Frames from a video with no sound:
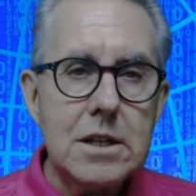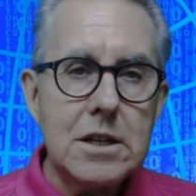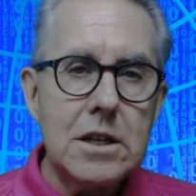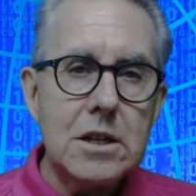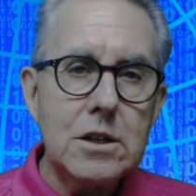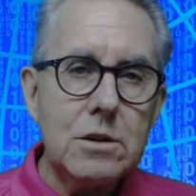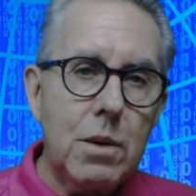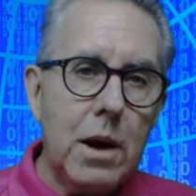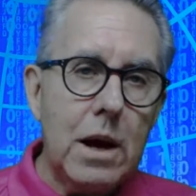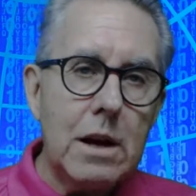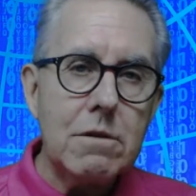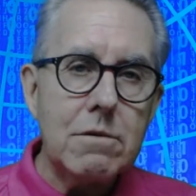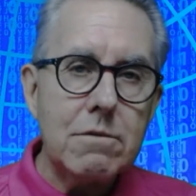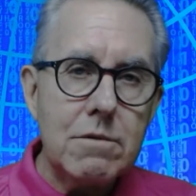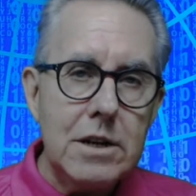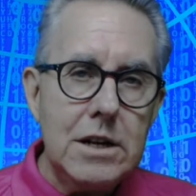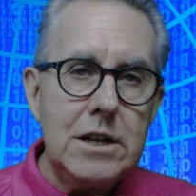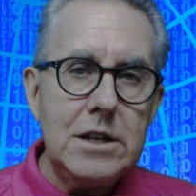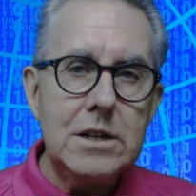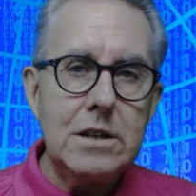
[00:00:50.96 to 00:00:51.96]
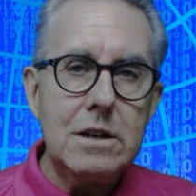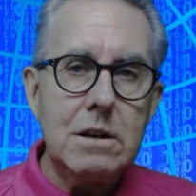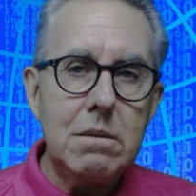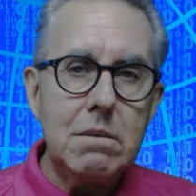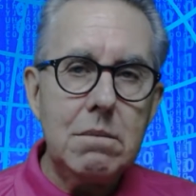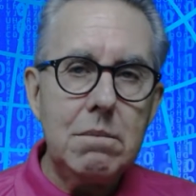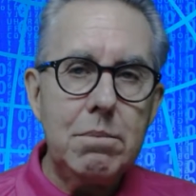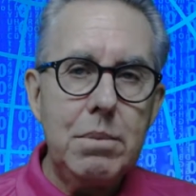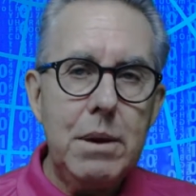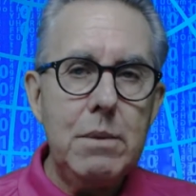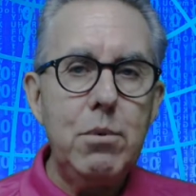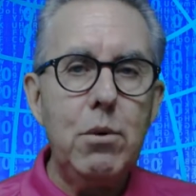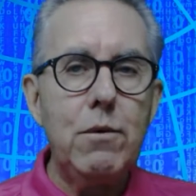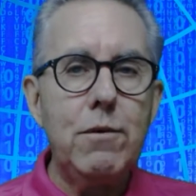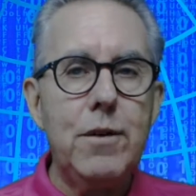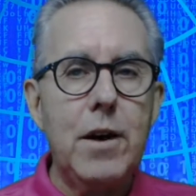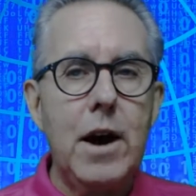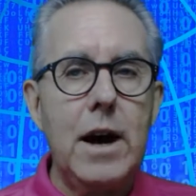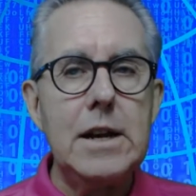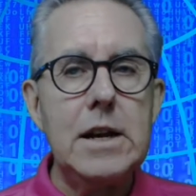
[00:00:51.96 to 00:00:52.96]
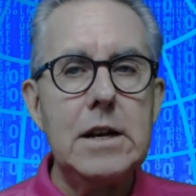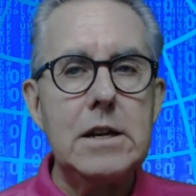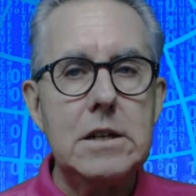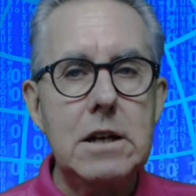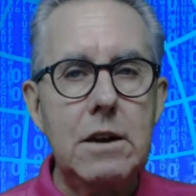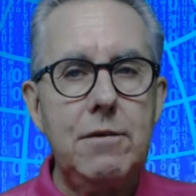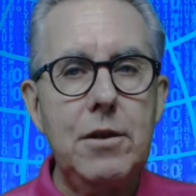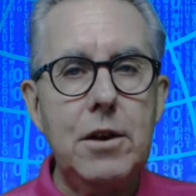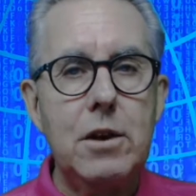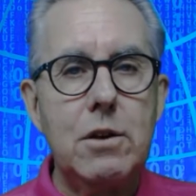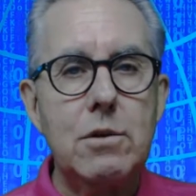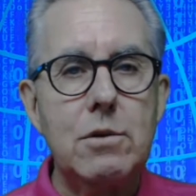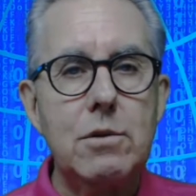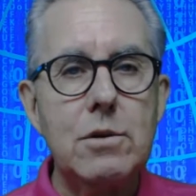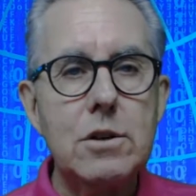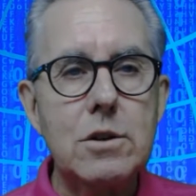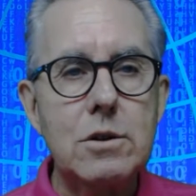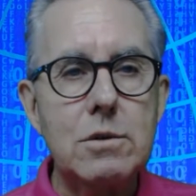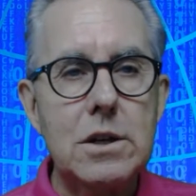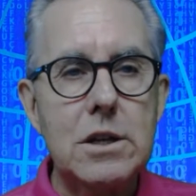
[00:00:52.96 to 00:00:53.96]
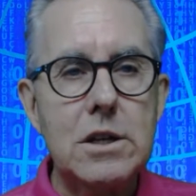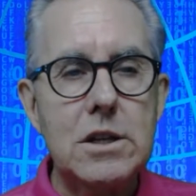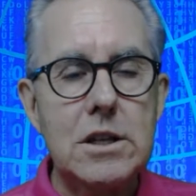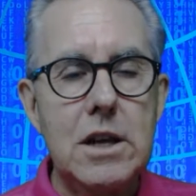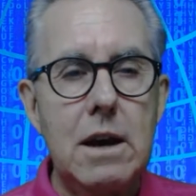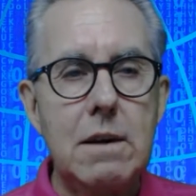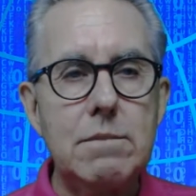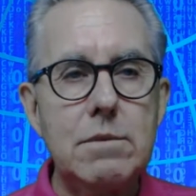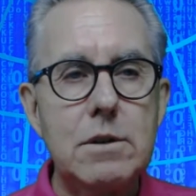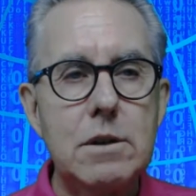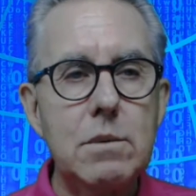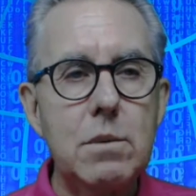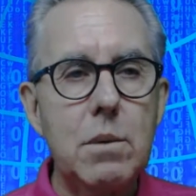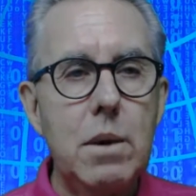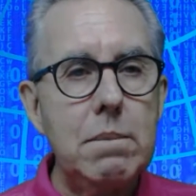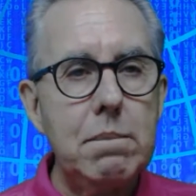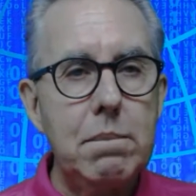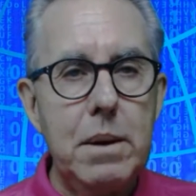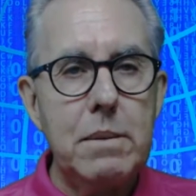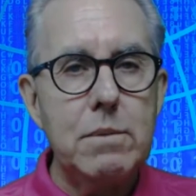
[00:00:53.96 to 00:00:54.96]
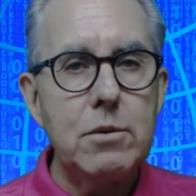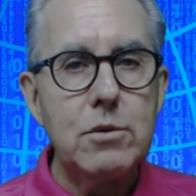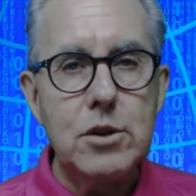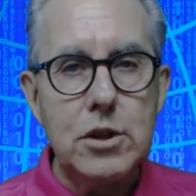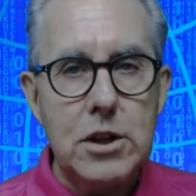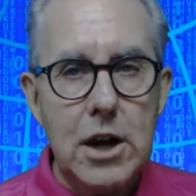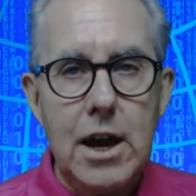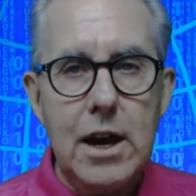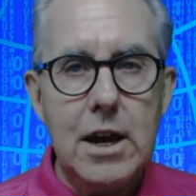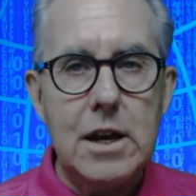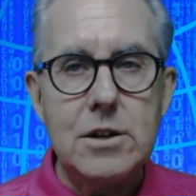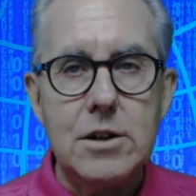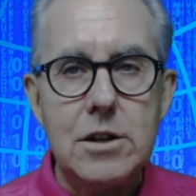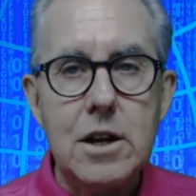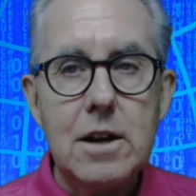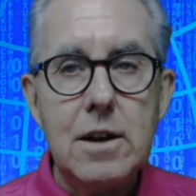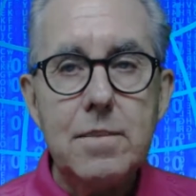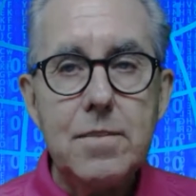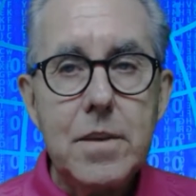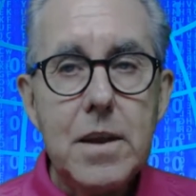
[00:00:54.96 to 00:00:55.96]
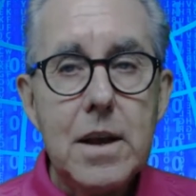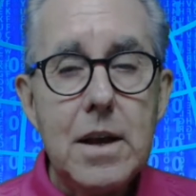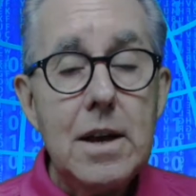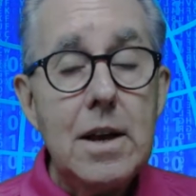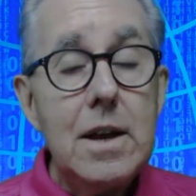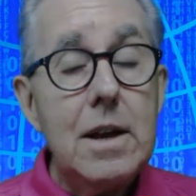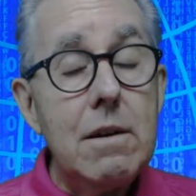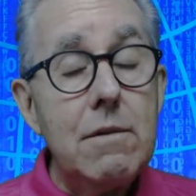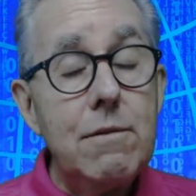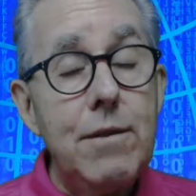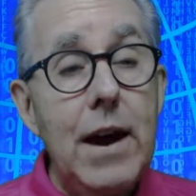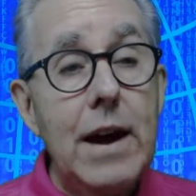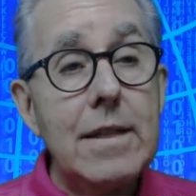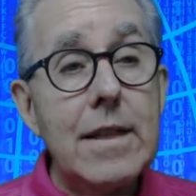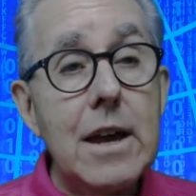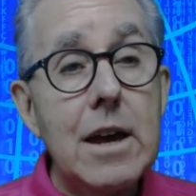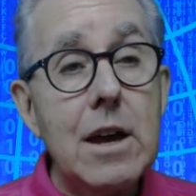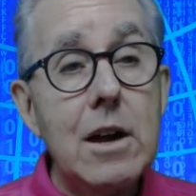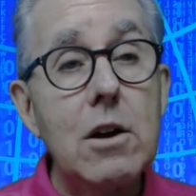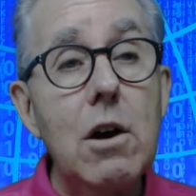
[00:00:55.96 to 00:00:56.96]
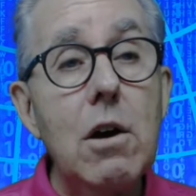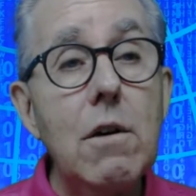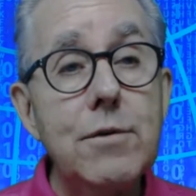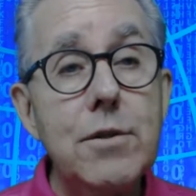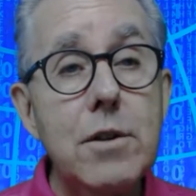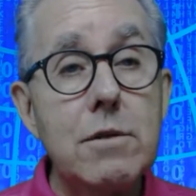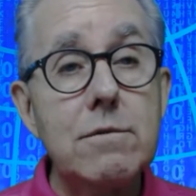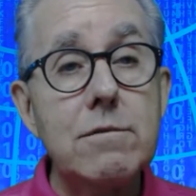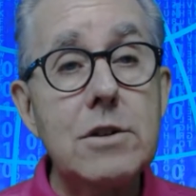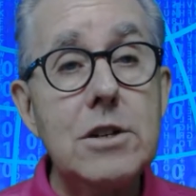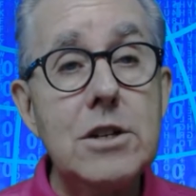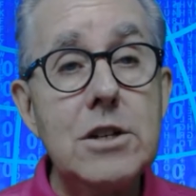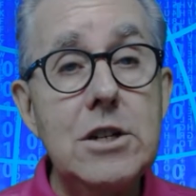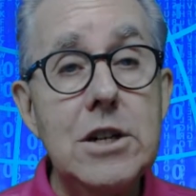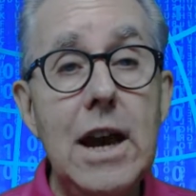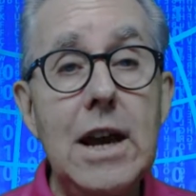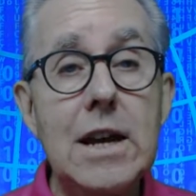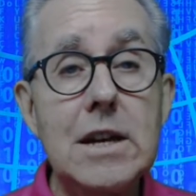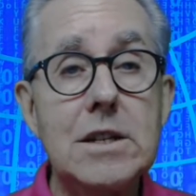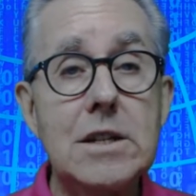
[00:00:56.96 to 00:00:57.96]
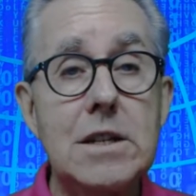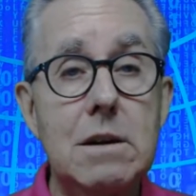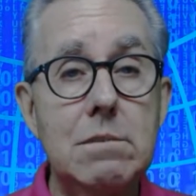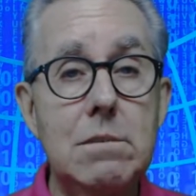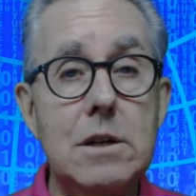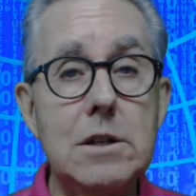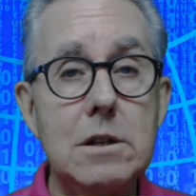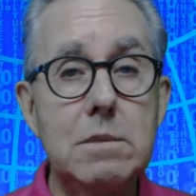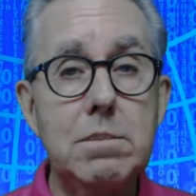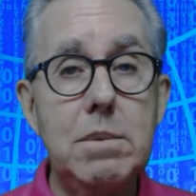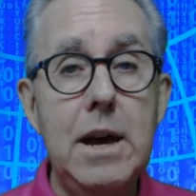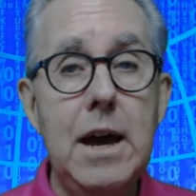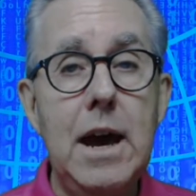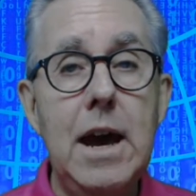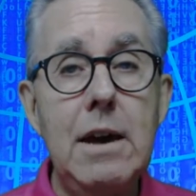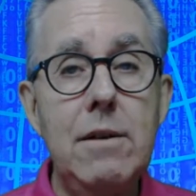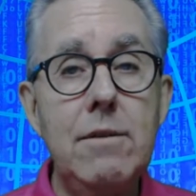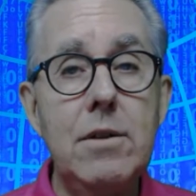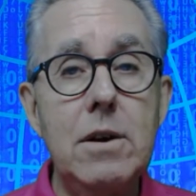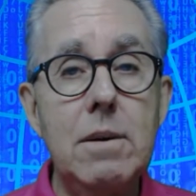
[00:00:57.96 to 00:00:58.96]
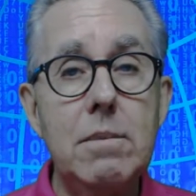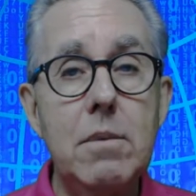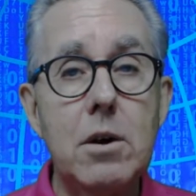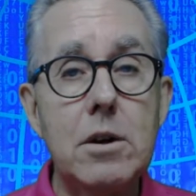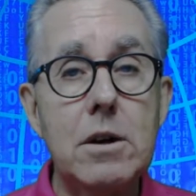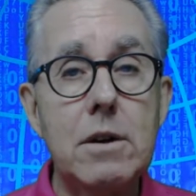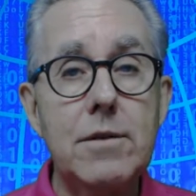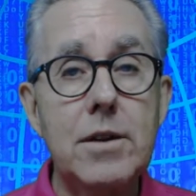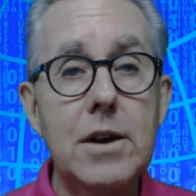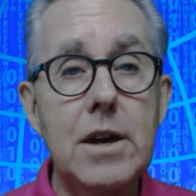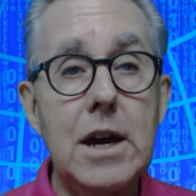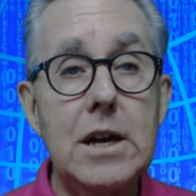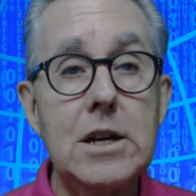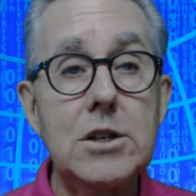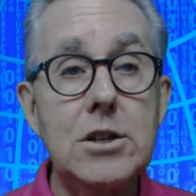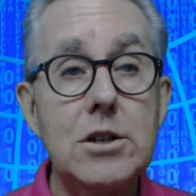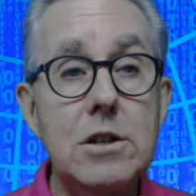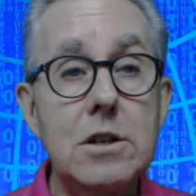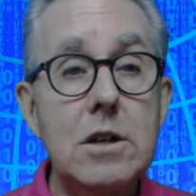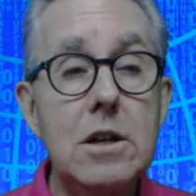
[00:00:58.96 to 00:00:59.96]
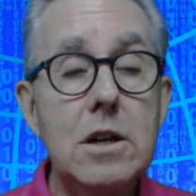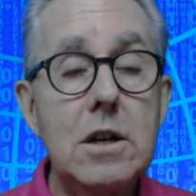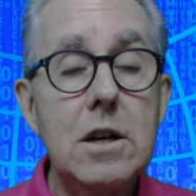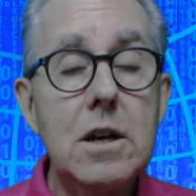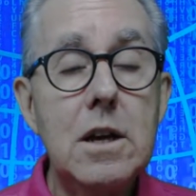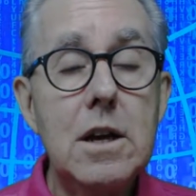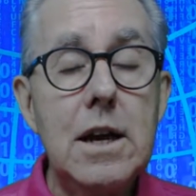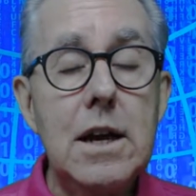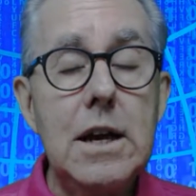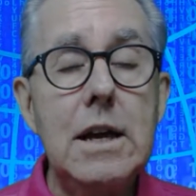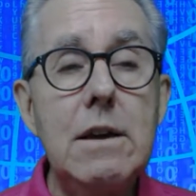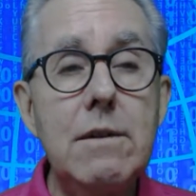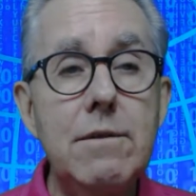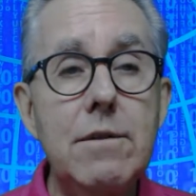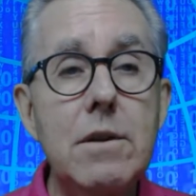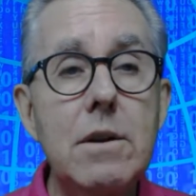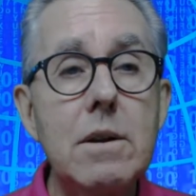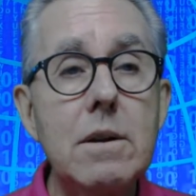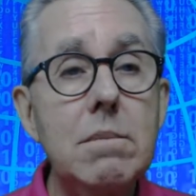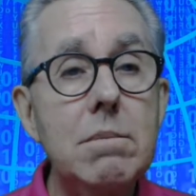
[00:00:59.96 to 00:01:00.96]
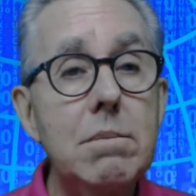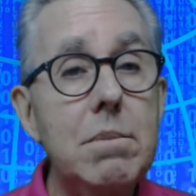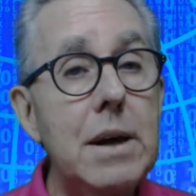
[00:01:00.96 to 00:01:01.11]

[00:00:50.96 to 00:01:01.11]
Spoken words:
This is one reason people find it difficult to accept when people change. In fact, they can often reject someone's behavior modification, even